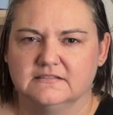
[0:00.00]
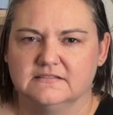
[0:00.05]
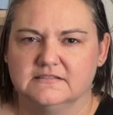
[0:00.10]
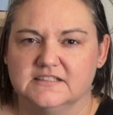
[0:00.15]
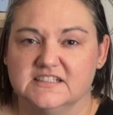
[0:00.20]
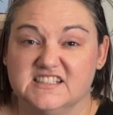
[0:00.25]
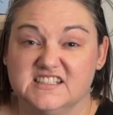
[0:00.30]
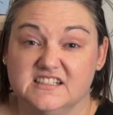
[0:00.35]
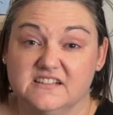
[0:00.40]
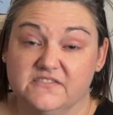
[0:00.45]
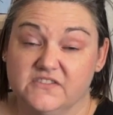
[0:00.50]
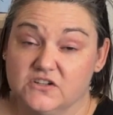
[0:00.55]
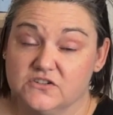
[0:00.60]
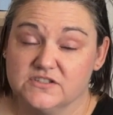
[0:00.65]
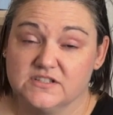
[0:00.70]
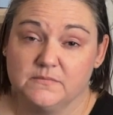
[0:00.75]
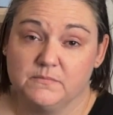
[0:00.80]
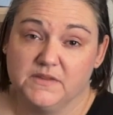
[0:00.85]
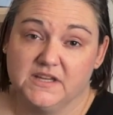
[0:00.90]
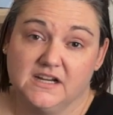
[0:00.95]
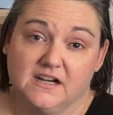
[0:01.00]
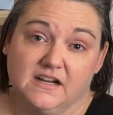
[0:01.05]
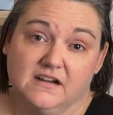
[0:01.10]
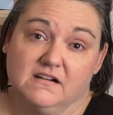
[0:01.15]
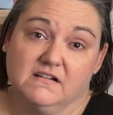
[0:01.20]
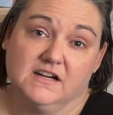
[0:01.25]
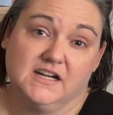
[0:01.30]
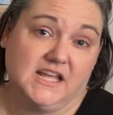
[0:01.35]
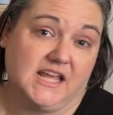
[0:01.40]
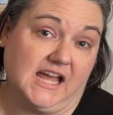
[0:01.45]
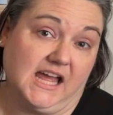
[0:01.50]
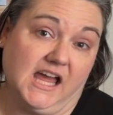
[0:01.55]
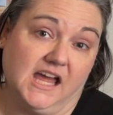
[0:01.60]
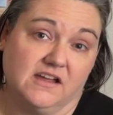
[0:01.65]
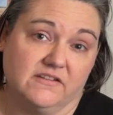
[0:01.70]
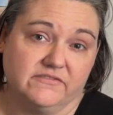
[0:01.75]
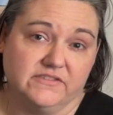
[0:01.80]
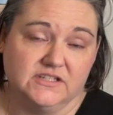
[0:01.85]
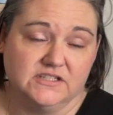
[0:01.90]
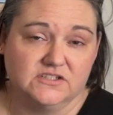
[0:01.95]
to see if there's something I already
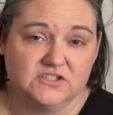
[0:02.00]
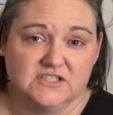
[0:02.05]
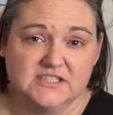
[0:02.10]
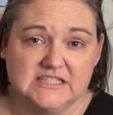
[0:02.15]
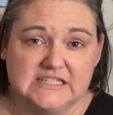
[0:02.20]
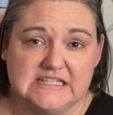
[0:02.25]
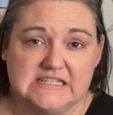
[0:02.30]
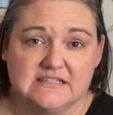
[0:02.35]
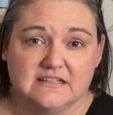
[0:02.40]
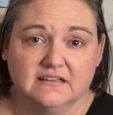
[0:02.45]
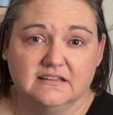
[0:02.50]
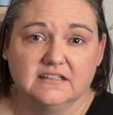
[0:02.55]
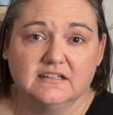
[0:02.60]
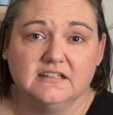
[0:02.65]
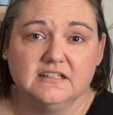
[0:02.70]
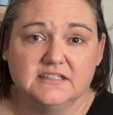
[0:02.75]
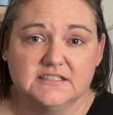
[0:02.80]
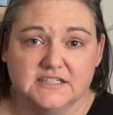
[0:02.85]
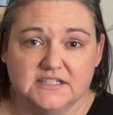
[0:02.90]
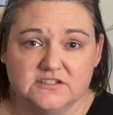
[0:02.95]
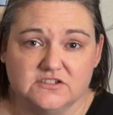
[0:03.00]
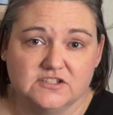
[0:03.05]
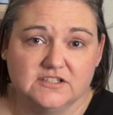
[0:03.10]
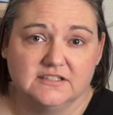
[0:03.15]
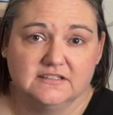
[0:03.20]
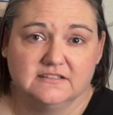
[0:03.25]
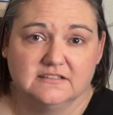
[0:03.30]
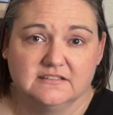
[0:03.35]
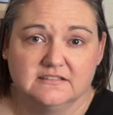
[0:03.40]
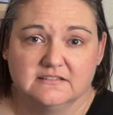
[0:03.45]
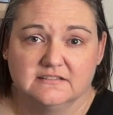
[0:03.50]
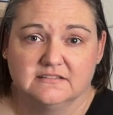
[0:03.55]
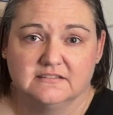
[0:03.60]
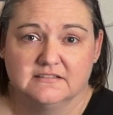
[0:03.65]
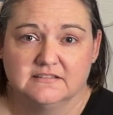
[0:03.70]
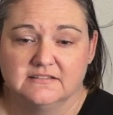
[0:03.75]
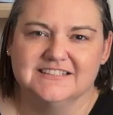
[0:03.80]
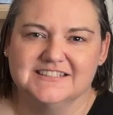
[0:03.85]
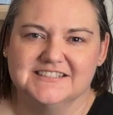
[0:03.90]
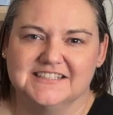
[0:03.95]
have that just needs a little attention.
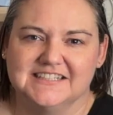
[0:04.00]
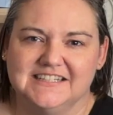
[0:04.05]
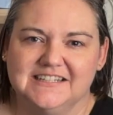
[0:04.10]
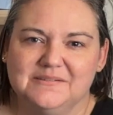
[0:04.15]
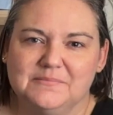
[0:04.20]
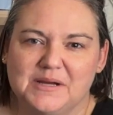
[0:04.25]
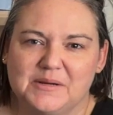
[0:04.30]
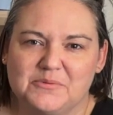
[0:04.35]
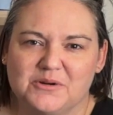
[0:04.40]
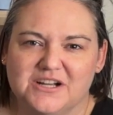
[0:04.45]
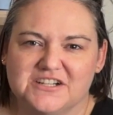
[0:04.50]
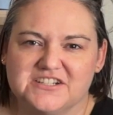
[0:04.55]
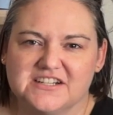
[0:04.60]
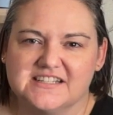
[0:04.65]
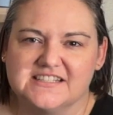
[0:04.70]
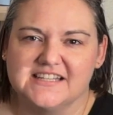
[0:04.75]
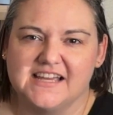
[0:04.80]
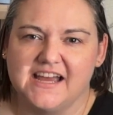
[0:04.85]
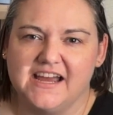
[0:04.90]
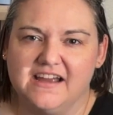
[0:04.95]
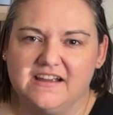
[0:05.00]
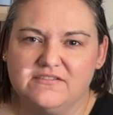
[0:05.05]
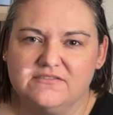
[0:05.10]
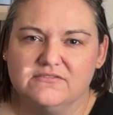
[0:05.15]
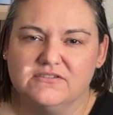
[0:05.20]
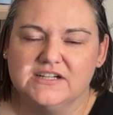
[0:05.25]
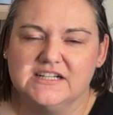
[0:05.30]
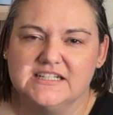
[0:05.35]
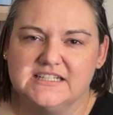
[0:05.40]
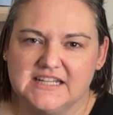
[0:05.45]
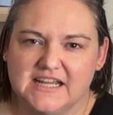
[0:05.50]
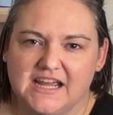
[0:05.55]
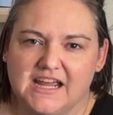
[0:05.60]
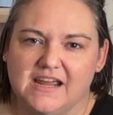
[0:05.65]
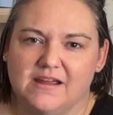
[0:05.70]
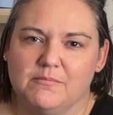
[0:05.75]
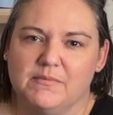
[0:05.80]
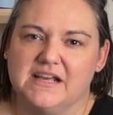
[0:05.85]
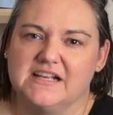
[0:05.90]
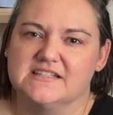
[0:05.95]
Seeing my projects every
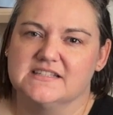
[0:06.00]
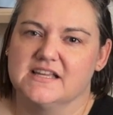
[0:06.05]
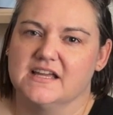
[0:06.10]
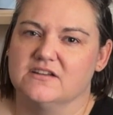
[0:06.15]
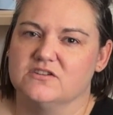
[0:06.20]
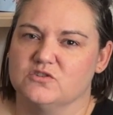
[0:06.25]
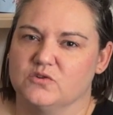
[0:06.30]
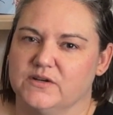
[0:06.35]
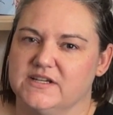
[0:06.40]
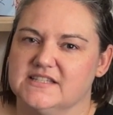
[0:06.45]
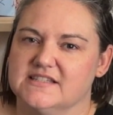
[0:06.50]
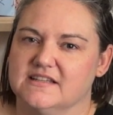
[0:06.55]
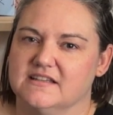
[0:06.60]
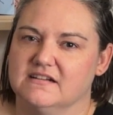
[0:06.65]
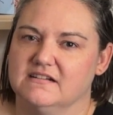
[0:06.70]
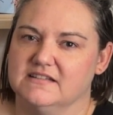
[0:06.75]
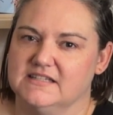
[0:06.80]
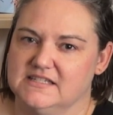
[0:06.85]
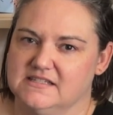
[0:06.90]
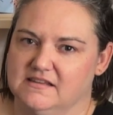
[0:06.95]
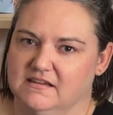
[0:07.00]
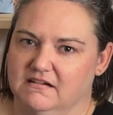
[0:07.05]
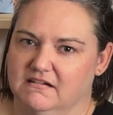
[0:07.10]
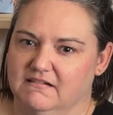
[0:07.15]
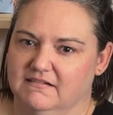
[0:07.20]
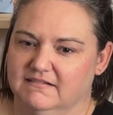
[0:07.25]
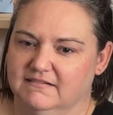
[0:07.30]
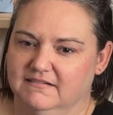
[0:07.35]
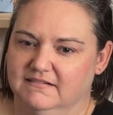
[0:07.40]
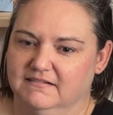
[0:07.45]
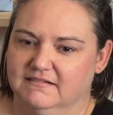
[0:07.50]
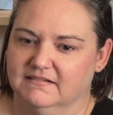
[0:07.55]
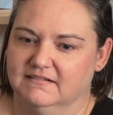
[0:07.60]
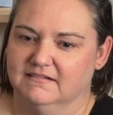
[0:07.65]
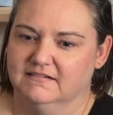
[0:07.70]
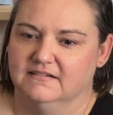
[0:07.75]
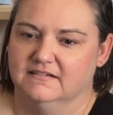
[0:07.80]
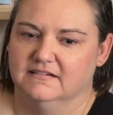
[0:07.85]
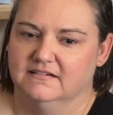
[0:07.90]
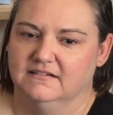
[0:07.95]
day makes that choice a little easier.
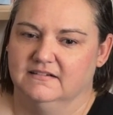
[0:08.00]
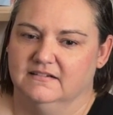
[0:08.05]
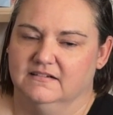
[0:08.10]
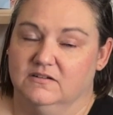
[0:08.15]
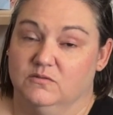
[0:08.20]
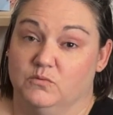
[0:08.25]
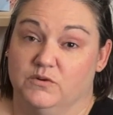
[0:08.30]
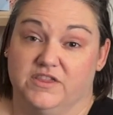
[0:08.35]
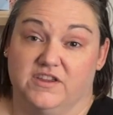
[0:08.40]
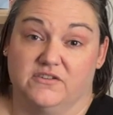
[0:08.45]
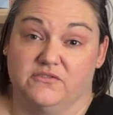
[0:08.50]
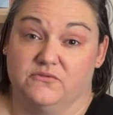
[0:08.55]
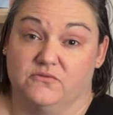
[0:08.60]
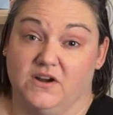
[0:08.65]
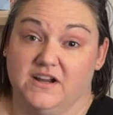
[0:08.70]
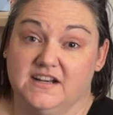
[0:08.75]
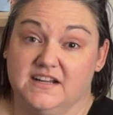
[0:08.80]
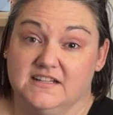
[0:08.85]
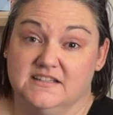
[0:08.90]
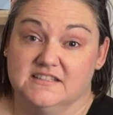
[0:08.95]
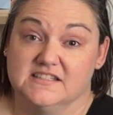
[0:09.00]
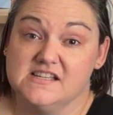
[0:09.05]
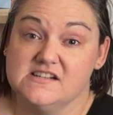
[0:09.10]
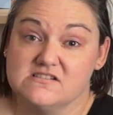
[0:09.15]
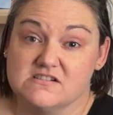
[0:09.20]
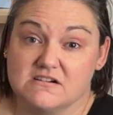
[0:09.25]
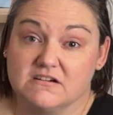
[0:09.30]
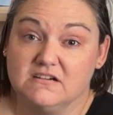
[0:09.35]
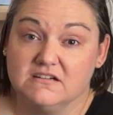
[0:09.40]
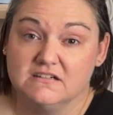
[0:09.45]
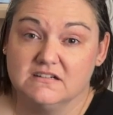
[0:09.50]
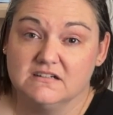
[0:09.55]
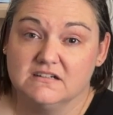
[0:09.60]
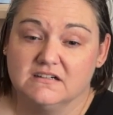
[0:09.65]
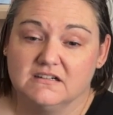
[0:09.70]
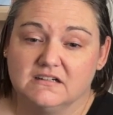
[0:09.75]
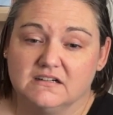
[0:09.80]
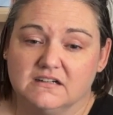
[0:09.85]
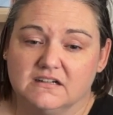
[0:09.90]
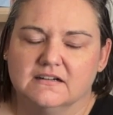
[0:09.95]
When they're front and center,
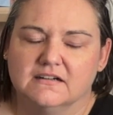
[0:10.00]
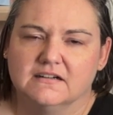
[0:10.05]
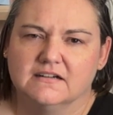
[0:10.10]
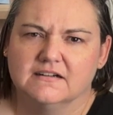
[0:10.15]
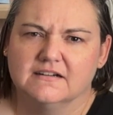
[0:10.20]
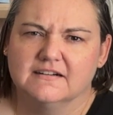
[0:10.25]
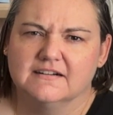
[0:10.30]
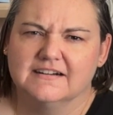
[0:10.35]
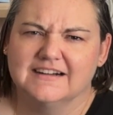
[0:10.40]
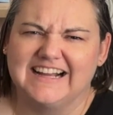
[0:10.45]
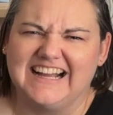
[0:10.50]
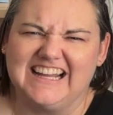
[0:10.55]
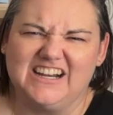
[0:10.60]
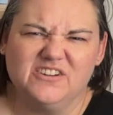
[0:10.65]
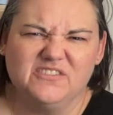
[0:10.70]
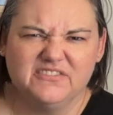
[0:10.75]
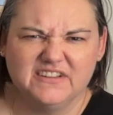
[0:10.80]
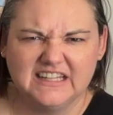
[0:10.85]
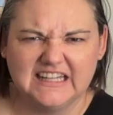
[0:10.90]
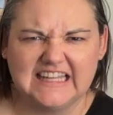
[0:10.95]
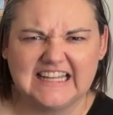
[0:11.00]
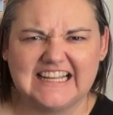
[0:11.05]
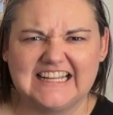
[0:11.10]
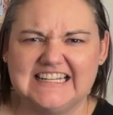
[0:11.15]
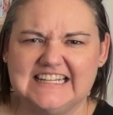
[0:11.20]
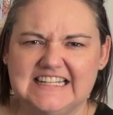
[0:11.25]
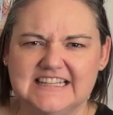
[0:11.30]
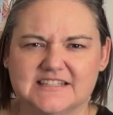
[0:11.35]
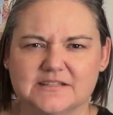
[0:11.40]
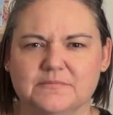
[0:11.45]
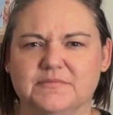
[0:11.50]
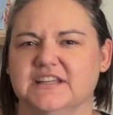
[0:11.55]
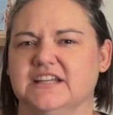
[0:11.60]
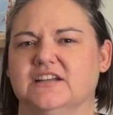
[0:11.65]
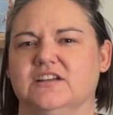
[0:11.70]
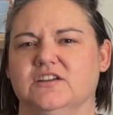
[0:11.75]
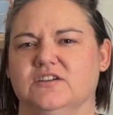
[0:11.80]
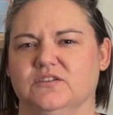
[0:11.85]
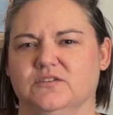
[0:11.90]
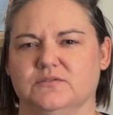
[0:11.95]
I don't feel like I need something
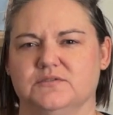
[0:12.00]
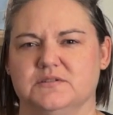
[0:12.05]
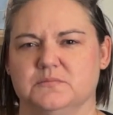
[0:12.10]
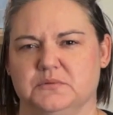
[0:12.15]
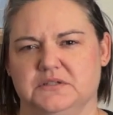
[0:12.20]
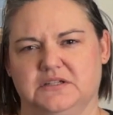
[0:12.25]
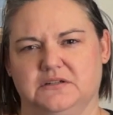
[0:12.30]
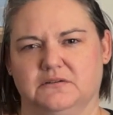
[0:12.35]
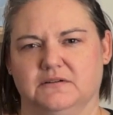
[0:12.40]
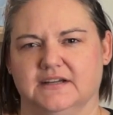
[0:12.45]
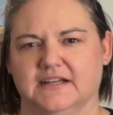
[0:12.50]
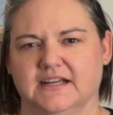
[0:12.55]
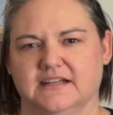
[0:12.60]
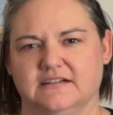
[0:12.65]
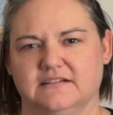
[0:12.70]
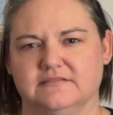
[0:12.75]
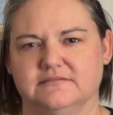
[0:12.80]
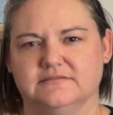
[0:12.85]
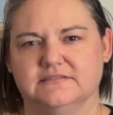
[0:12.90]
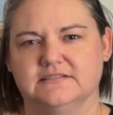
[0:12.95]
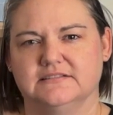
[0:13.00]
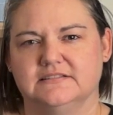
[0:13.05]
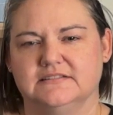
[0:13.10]
new to be creative.